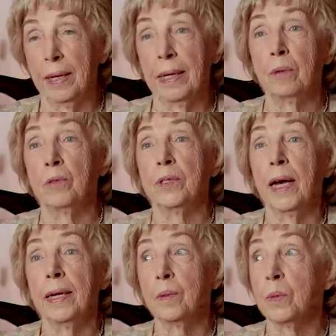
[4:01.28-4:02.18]

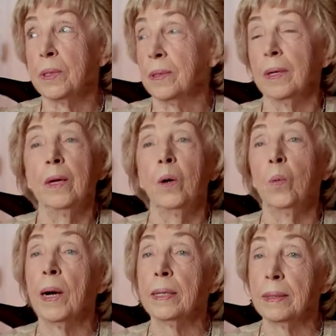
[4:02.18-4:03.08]
Outside it was
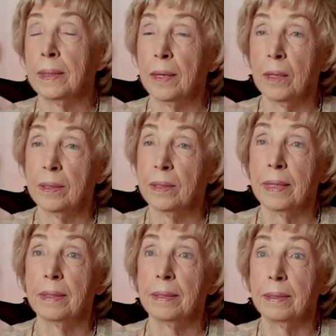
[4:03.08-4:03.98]
wildly
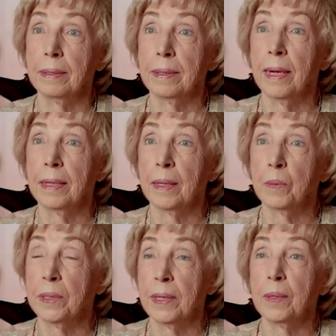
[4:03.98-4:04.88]
hostile. Inside I
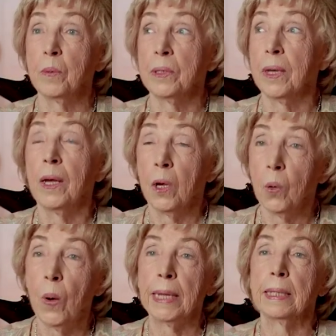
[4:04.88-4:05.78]
would say it was
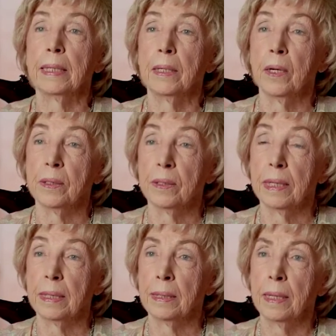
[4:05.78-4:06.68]
quietly
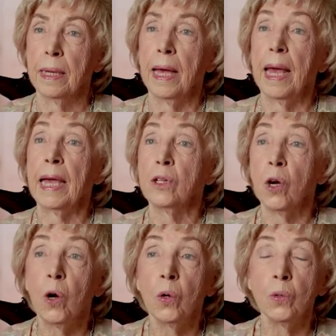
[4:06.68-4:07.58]
hostile. And
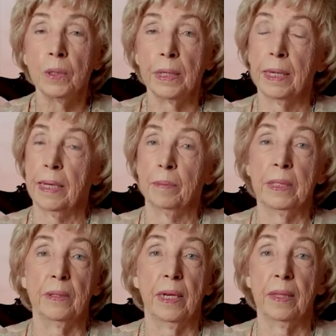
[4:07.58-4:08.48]
only, I
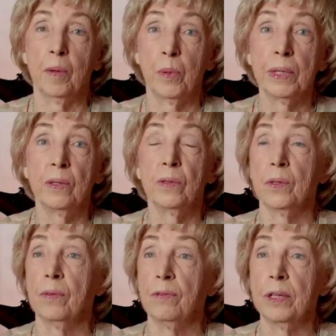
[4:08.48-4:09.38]
must say, the presence
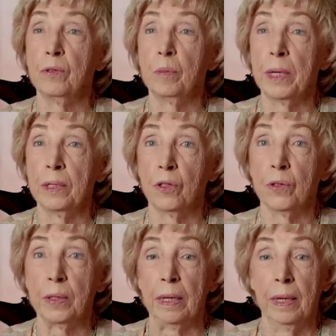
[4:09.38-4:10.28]
of the federal
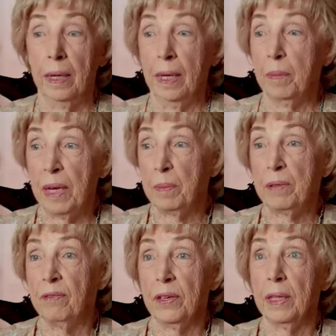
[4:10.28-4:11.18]
marshals made
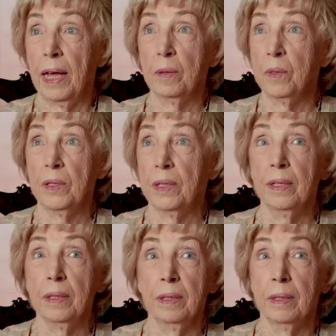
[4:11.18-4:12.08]
me feel I was
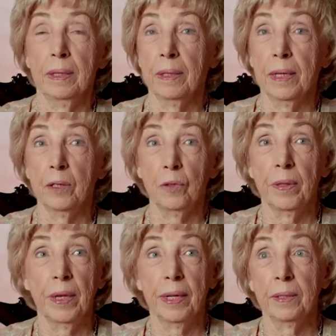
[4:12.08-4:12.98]
still in the country
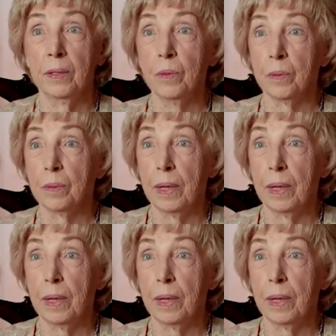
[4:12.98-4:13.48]
that I knew.